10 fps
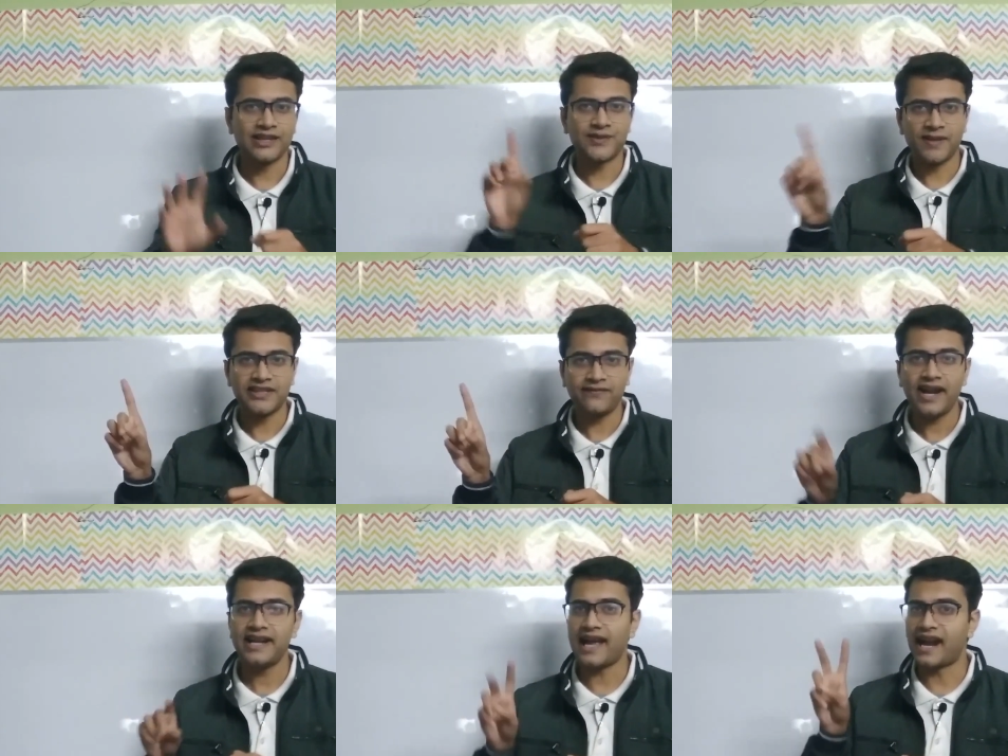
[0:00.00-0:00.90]

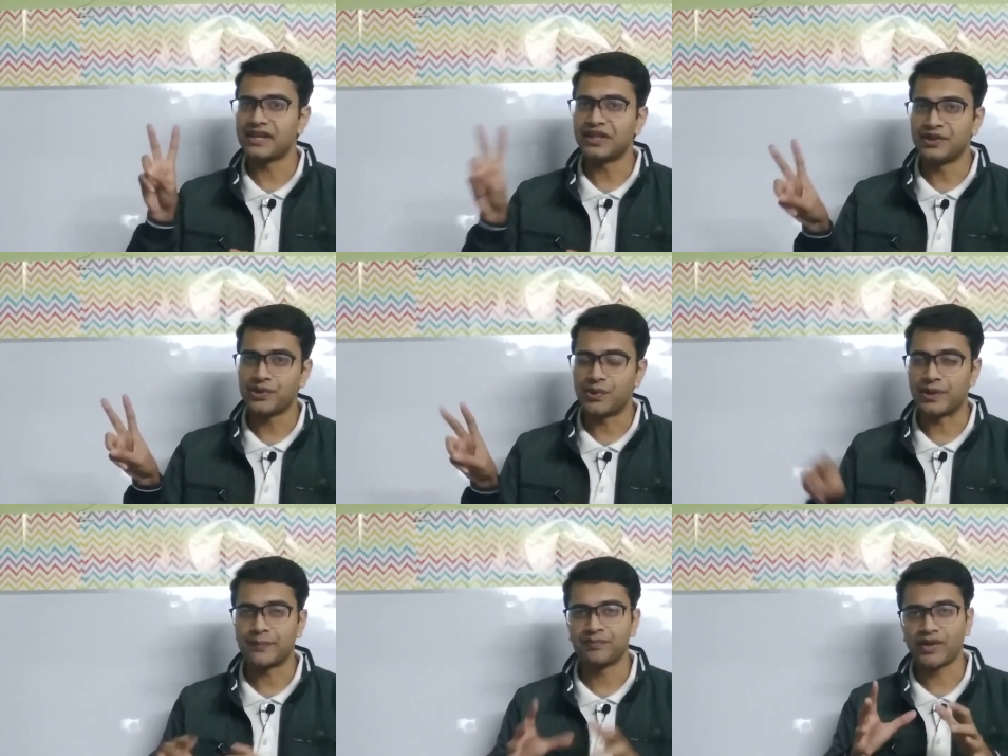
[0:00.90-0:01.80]
specified and
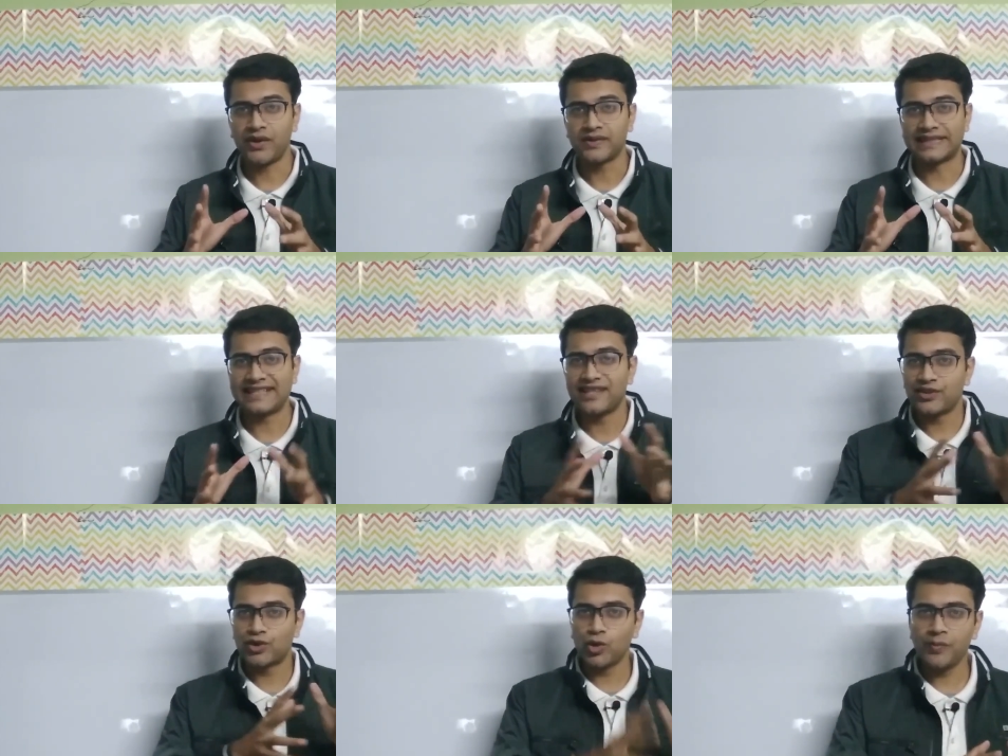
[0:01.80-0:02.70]
controlled. Now, this
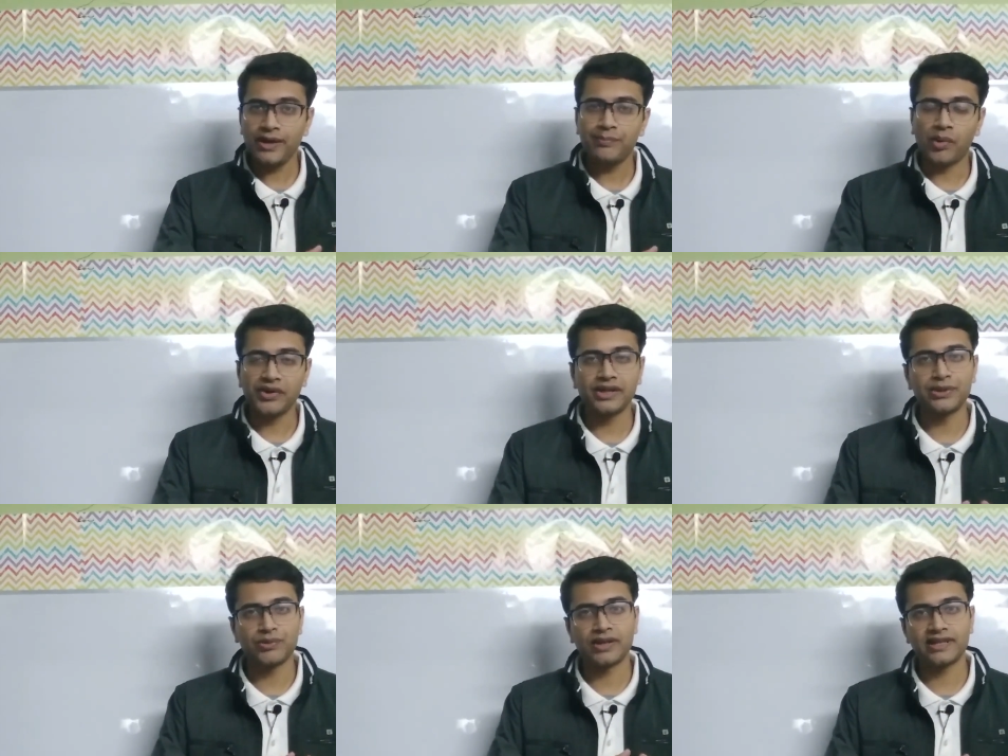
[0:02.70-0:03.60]
is super important
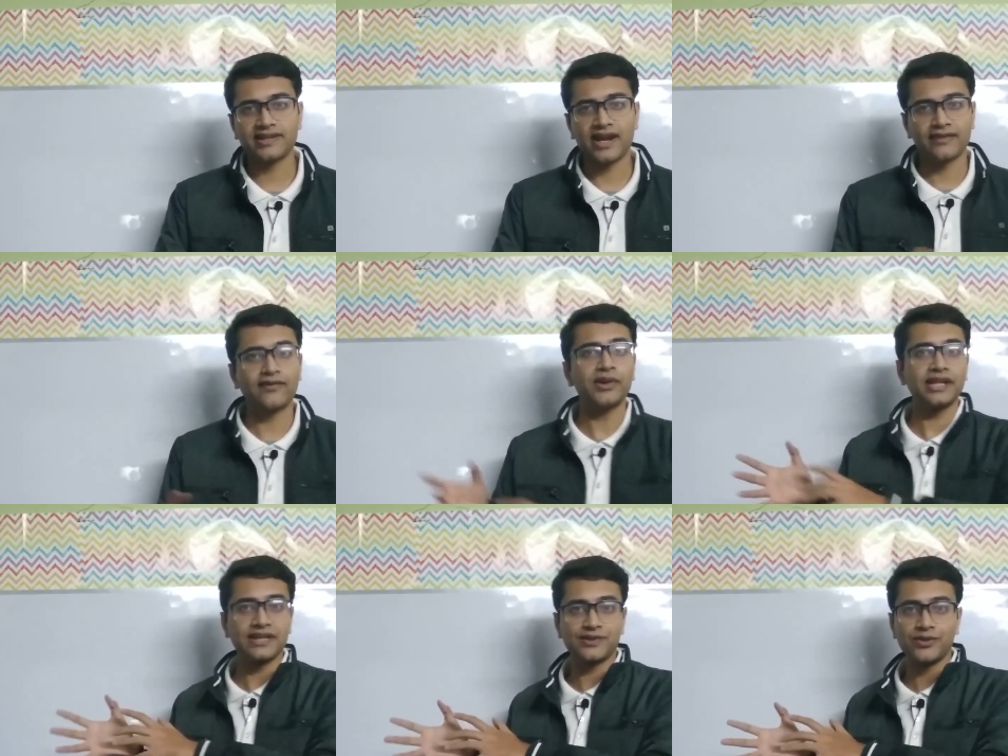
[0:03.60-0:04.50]
to understand for the
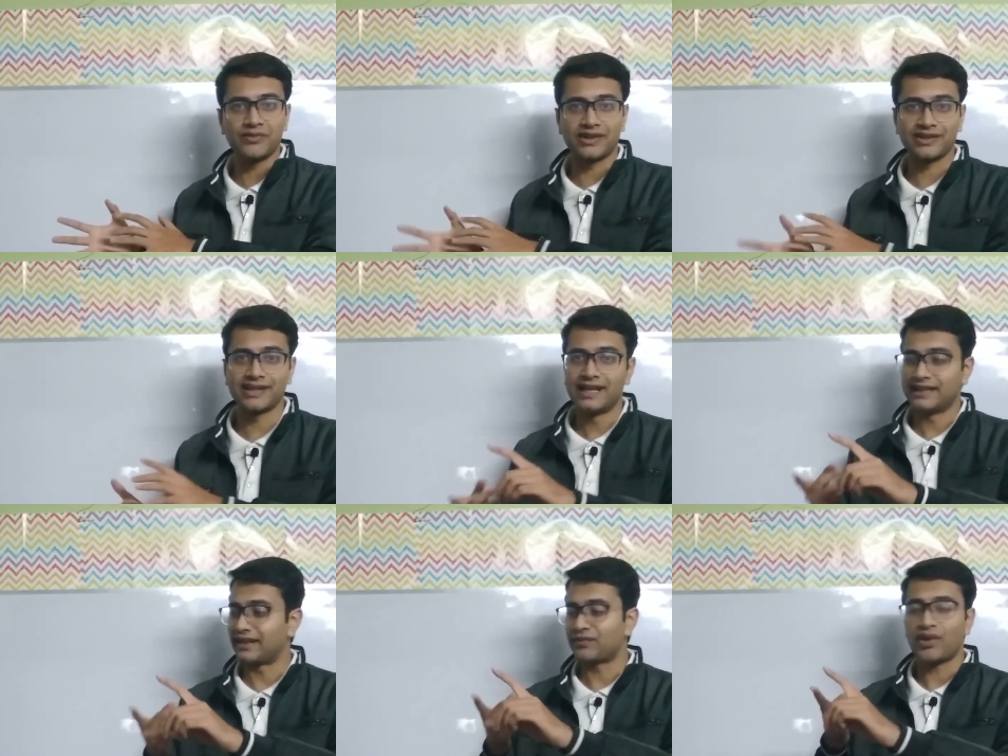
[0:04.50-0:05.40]
consumers
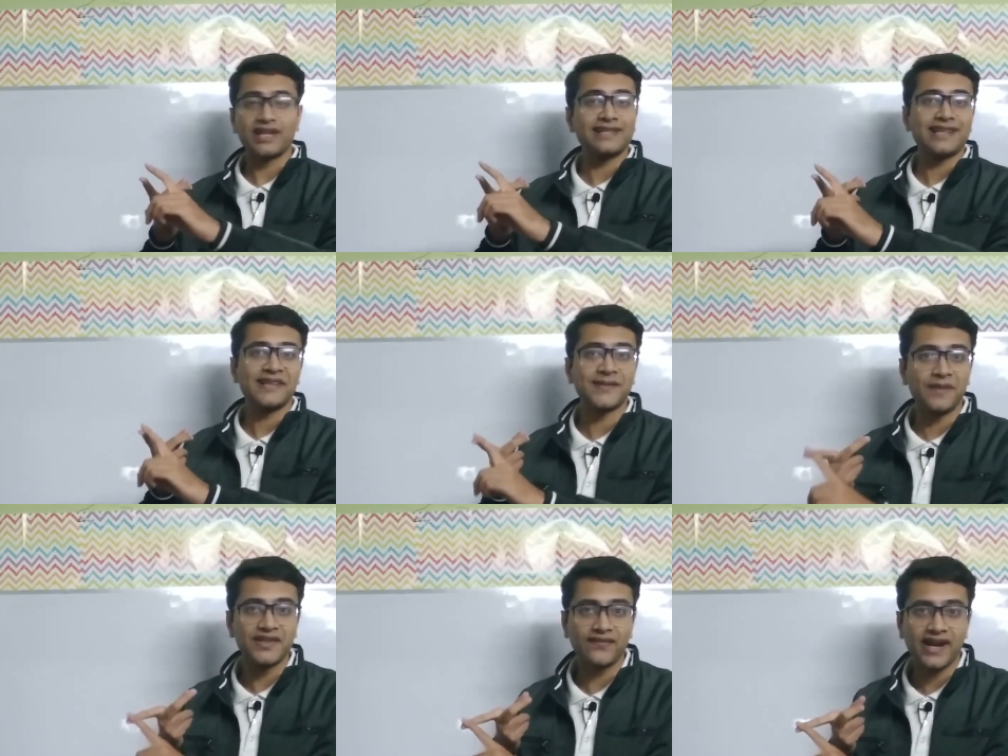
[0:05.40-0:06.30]
that what is
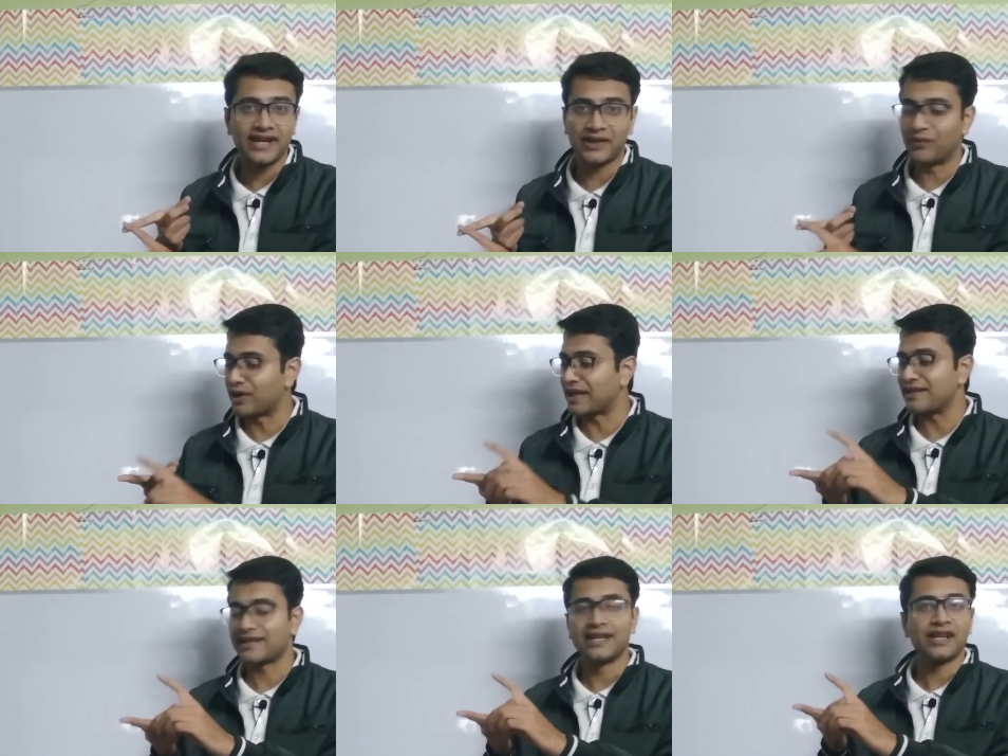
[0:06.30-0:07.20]
specified and what
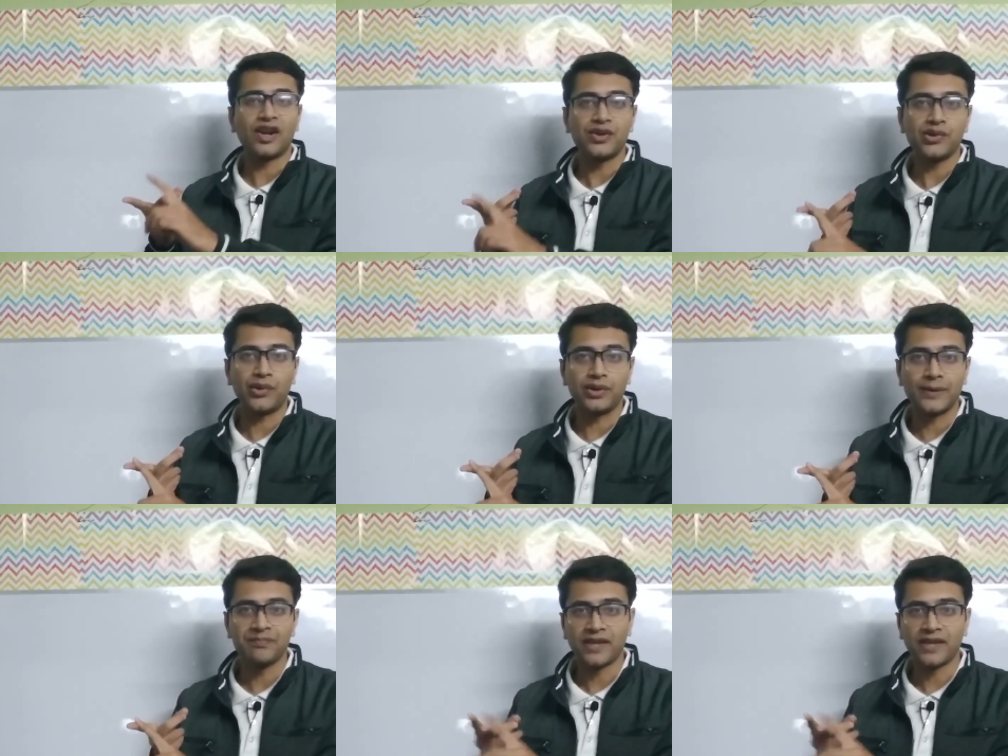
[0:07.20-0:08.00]
is controlled.